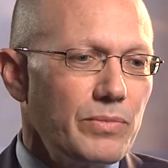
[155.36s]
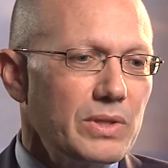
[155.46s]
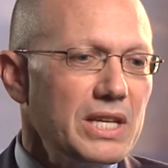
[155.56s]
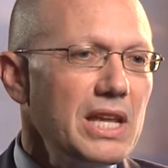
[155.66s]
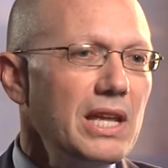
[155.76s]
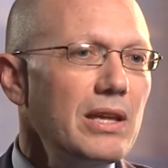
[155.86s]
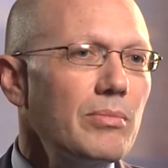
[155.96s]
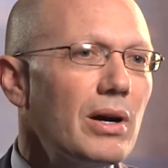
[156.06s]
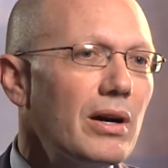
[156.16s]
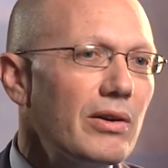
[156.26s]

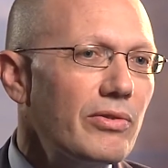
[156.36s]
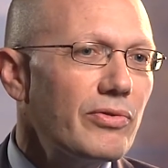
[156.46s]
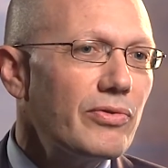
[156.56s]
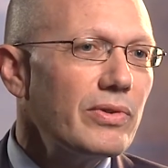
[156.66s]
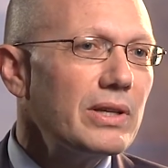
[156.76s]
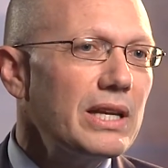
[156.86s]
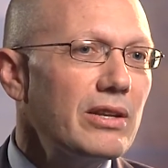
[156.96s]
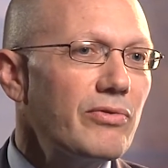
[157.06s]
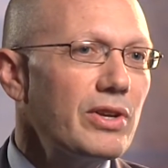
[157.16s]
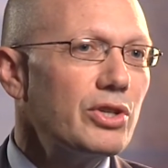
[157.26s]
team of
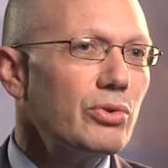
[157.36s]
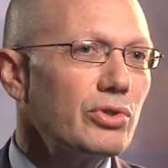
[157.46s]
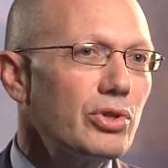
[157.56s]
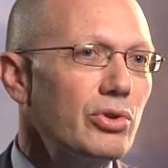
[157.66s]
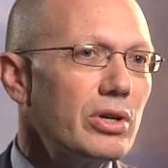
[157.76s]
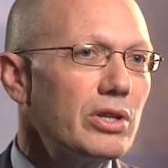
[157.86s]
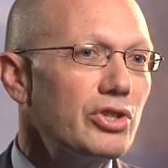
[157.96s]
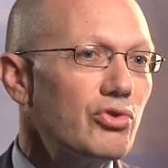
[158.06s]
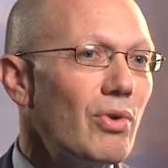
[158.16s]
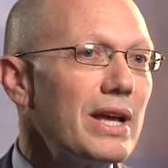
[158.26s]
individuals who could
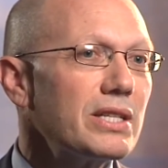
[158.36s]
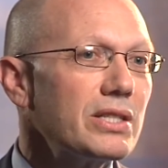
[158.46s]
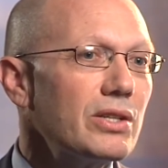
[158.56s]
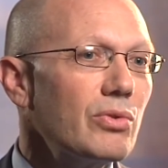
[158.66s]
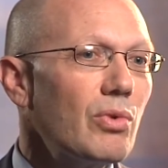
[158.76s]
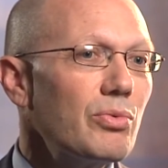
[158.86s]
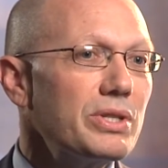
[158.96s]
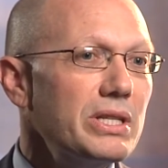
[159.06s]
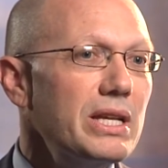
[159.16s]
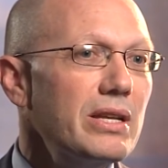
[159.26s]
address what
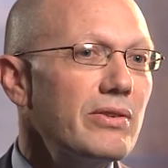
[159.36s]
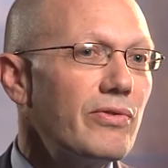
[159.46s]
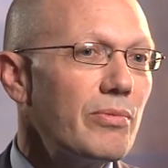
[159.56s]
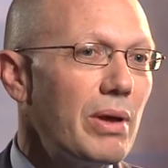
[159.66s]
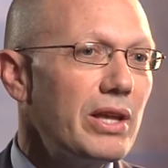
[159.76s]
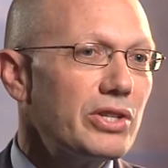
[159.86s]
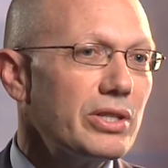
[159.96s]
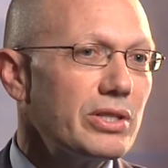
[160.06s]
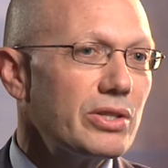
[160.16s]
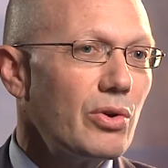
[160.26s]
was needed for
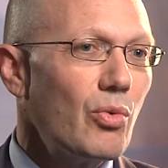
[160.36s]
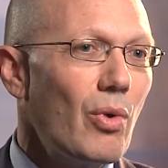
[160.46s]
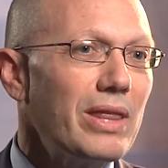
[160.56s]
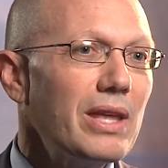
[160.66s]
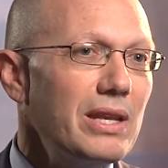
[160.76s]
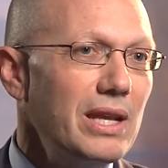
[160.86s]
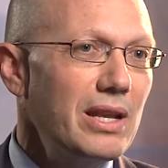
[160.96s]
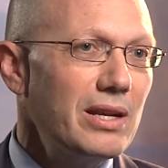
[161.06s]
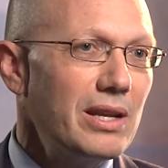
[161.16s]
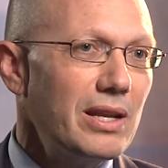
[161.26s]
patients when they
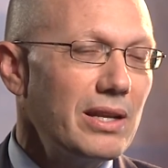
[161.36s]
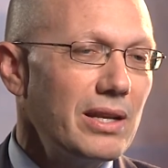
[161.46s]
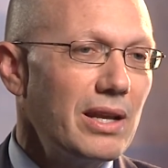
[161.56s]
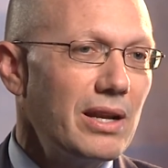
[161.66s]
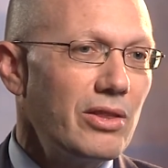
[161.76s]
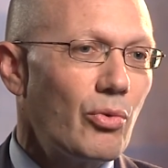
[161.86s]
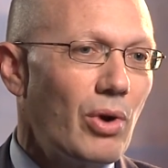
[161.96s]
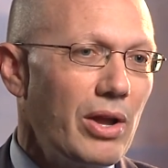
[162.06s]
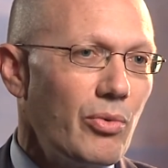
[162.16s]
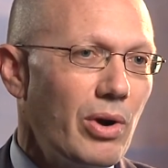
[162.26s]
needed it and in the
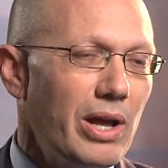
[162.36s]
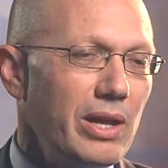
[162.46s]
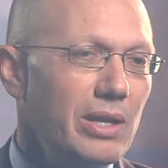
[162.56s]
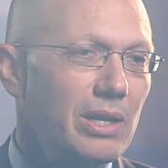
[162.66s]
right way.